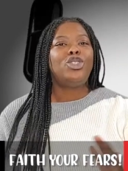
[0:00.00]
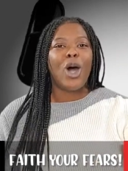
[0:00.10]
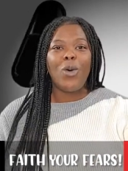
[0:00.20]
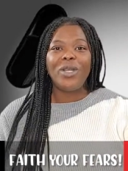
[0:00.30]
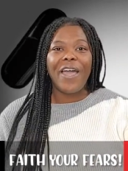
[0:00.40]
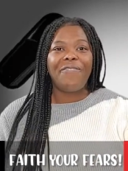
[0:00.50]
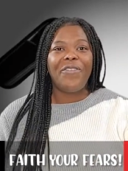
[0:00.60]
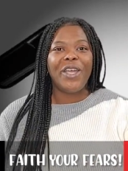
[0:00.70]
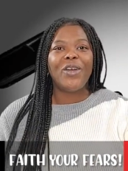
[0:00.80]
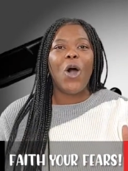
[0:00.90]
Don't
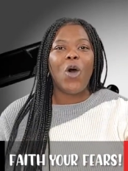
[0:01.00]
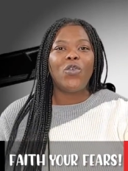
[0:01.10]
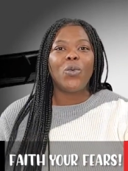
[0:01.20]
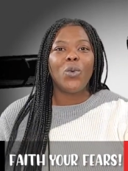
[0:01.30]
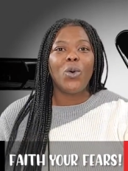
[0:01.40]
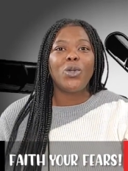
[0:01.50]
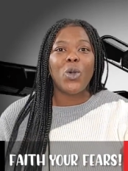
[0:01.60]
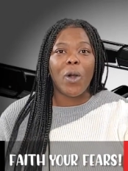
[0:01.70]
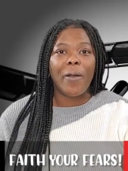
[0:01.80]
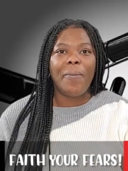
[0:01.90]
let fear overrule
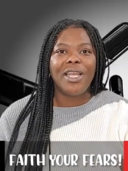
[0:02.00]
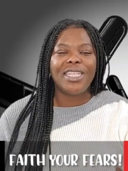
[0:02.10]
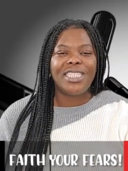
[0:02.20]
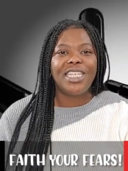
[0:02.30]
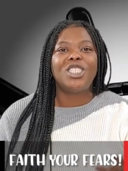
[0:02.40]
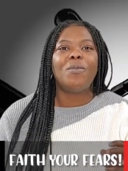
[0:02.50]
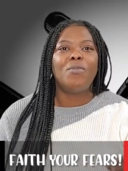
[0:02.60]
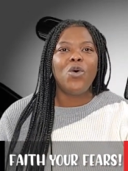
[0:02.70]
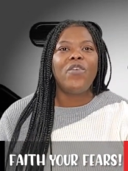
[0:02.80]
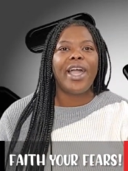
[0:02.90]
your ability to
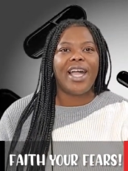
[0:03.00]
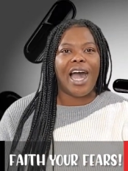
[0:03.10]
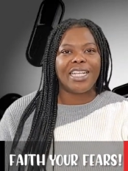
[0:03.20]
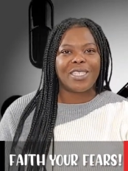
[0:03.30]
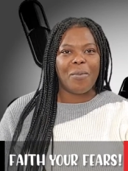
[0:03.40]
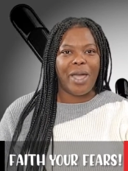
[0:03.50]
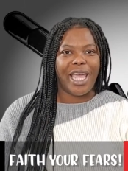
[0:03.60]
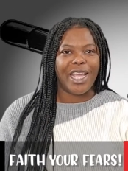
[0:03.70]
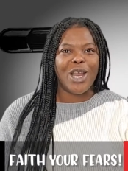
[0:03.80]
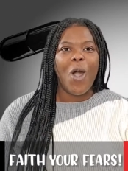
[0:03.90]
move at God's
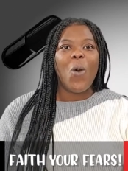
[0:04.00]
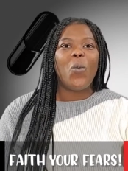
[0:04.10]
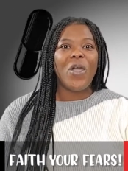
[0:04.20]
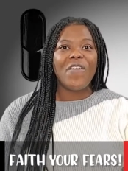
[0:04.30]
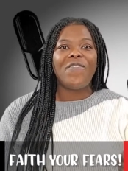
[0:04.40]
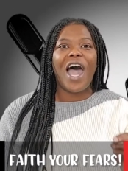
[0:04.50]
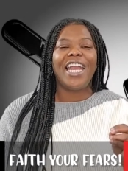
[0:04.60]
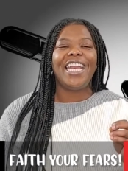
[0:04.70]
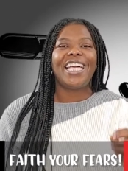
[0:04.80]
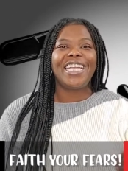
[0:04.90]
command. We
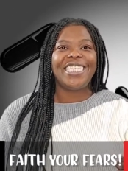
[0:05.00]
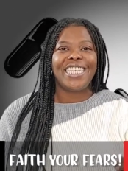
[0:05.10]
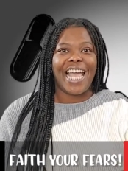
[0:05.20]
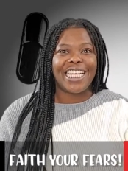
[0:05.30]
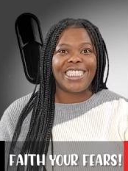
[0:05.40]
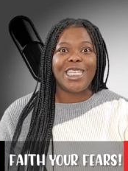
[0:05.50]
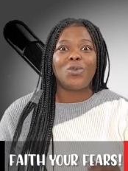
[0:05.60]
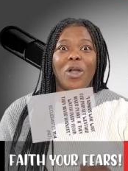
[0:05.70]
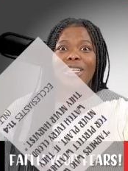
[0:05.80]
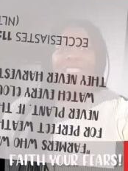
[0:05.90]
find in
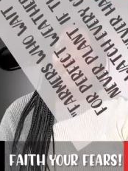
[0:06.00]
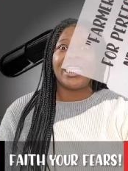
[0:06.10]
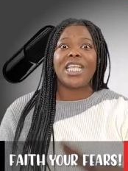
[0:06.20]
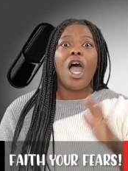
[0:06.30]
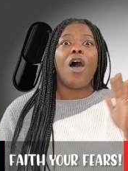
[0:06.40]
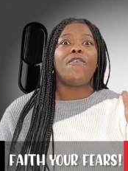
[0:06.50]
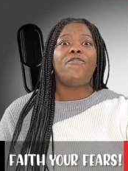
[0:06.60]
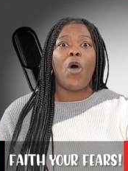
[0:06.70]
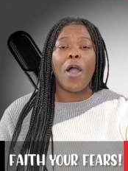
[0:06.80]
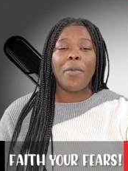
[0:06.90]
Ecclesiastes where it says, A
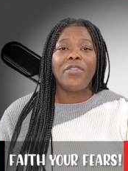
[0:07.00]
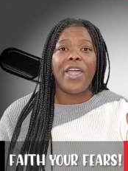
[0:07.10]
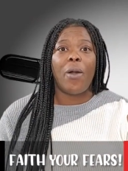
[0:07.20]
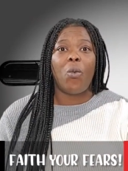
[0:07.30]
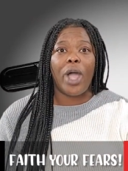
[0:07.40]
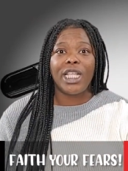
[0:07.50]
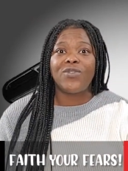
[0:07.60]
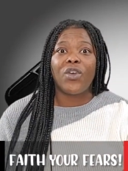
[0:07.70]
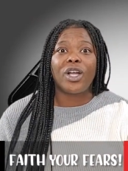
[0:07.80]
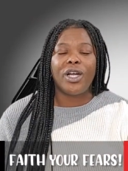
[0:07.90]
farmer that
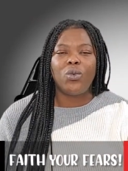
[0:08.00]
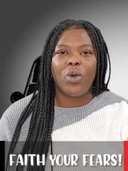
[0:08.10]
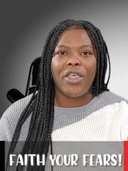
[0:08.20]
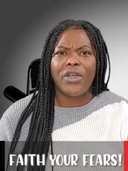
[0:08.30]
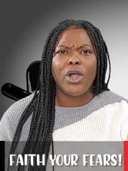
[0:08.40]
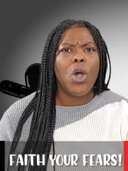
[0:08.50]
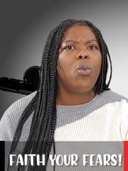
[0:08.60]
waits for good weather